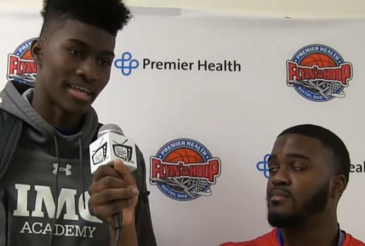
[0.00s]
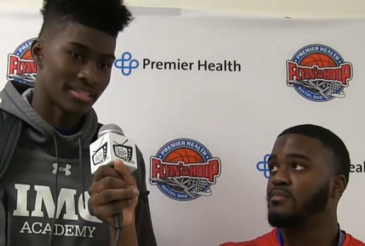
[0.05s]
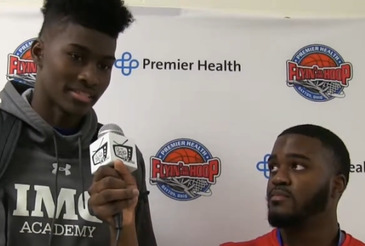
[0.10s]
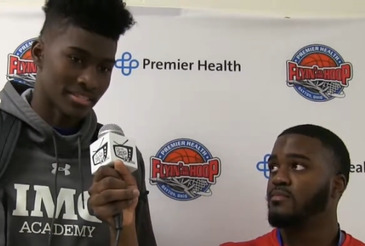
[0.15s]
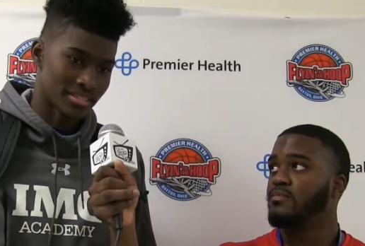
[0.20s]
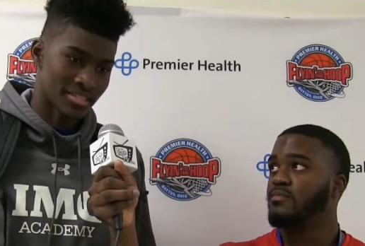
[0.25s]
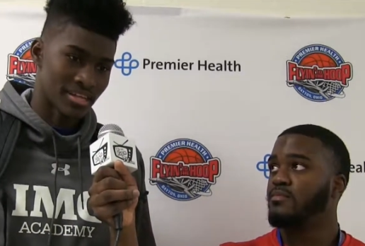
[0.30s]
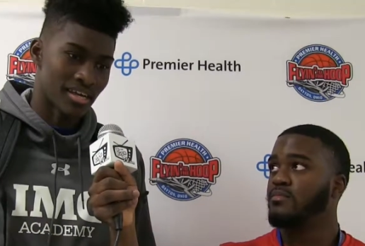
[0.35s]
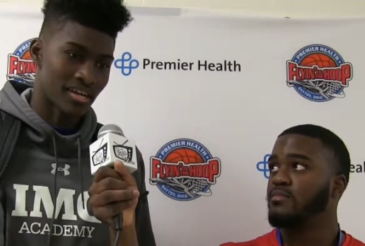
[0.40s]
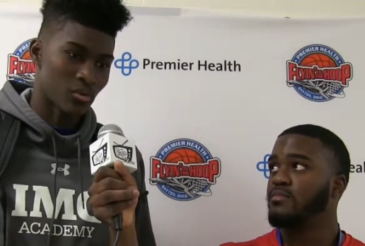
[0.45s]
Speaker 1: a lot of
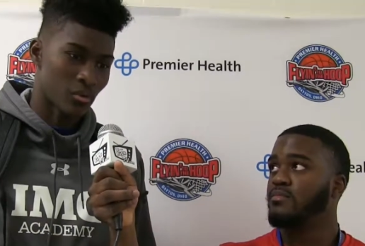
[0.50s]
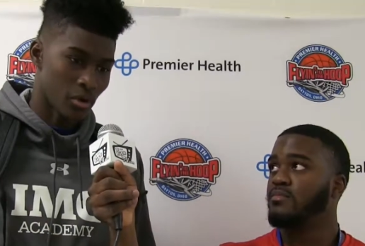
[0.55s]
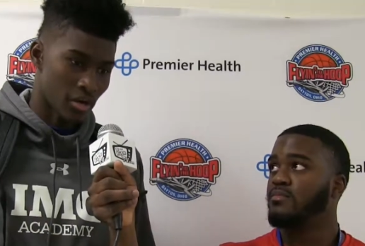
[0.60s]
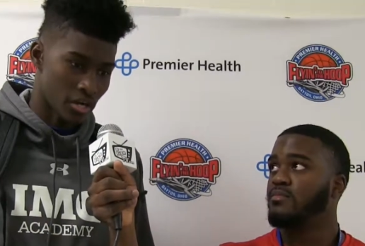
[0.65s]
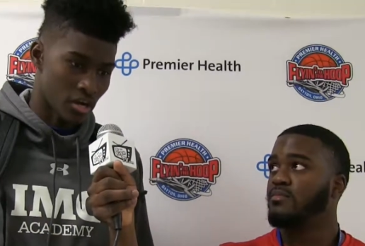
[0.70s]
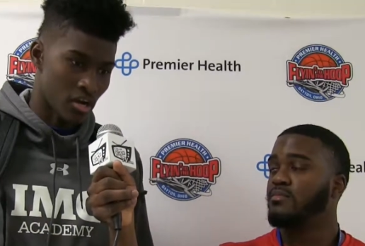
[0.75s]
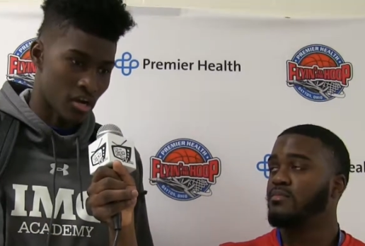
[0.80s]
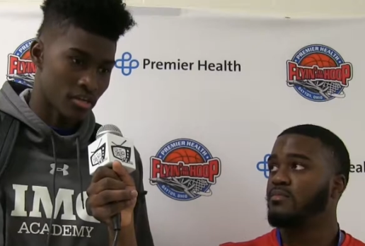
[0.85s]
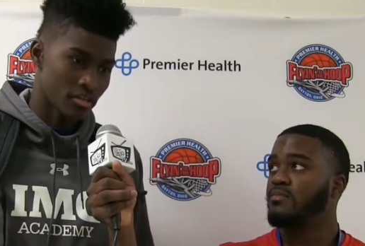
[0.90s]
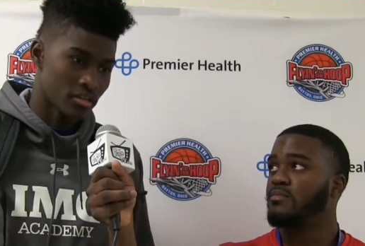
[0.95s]
things I gotta work
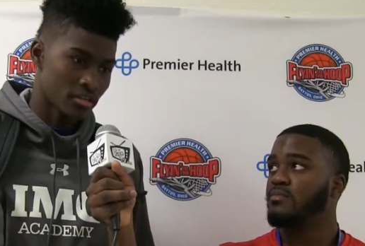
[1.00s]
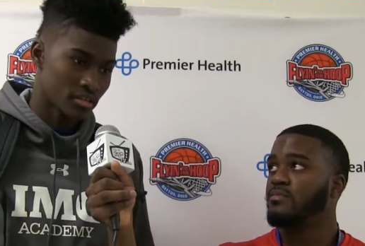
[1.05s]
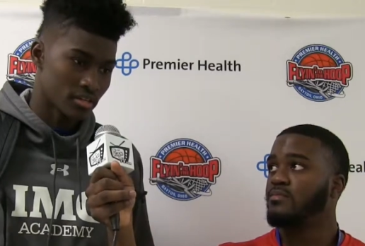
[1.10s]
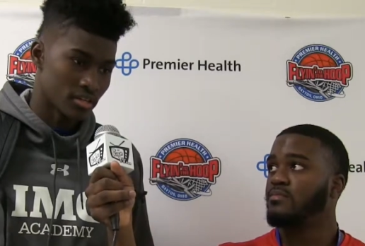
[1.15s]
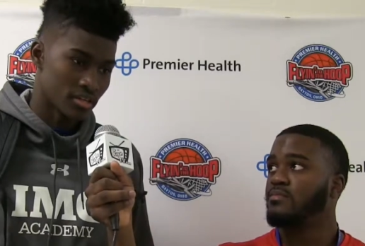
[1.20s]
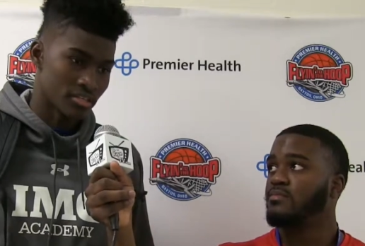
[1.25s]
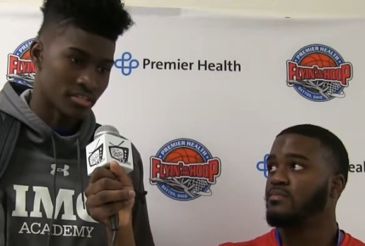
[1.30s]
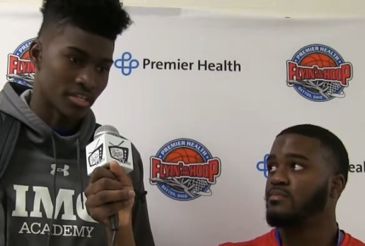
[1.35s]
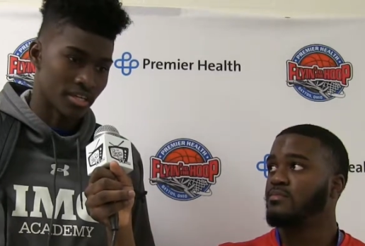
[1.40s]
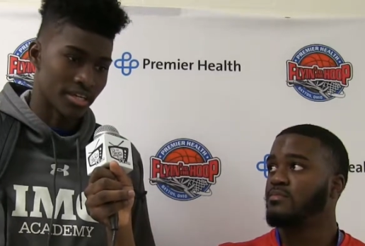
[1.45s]
on
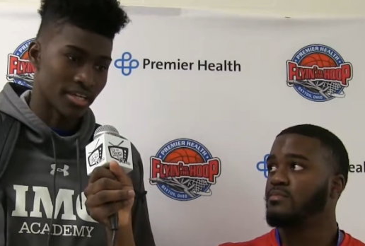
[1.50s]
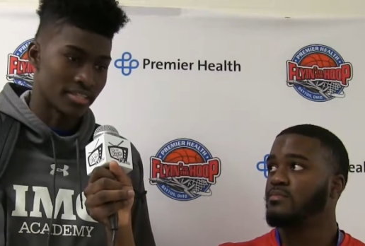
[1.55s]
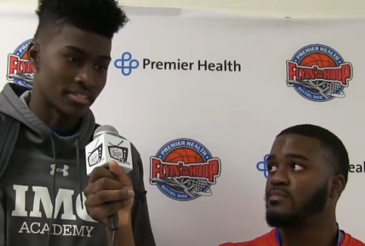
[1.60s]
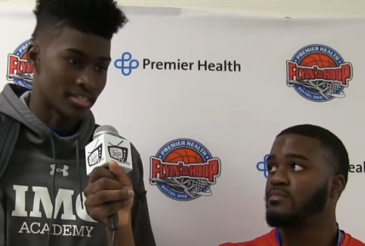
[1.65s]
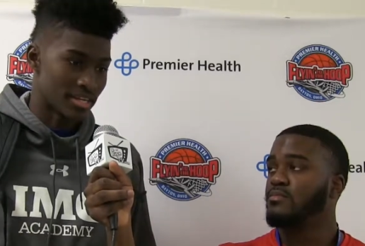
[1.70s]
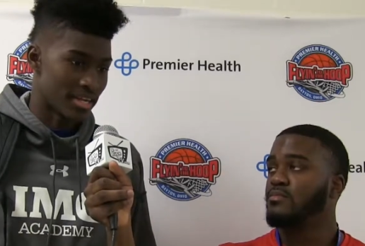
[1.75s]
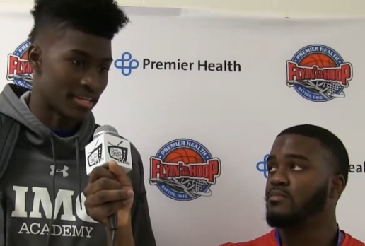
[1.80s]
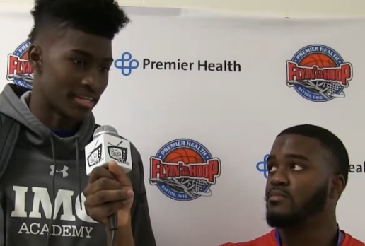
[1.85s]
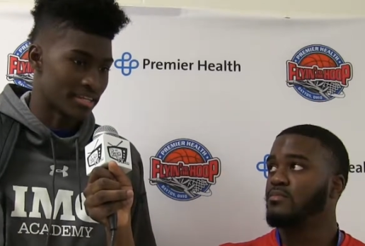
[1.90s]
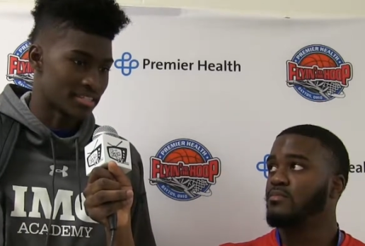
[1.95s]
and to get to
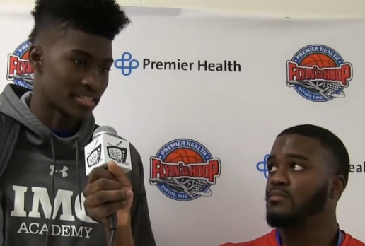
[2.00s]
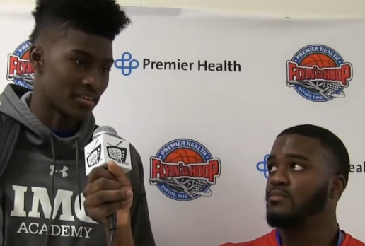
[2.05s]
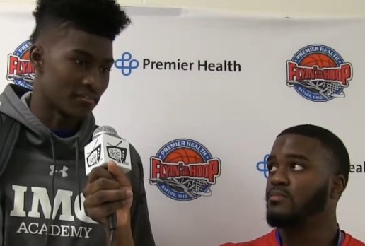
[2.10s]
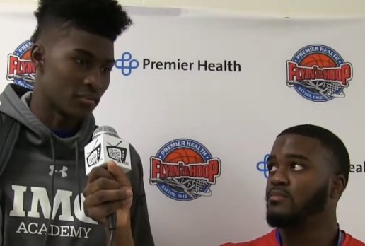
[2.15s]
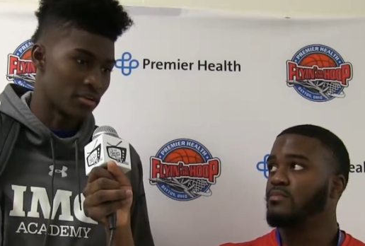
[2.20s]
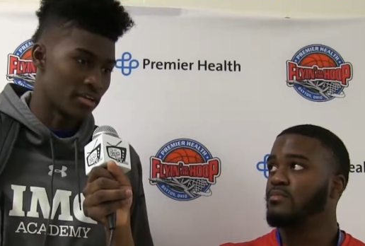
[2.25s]
that next level.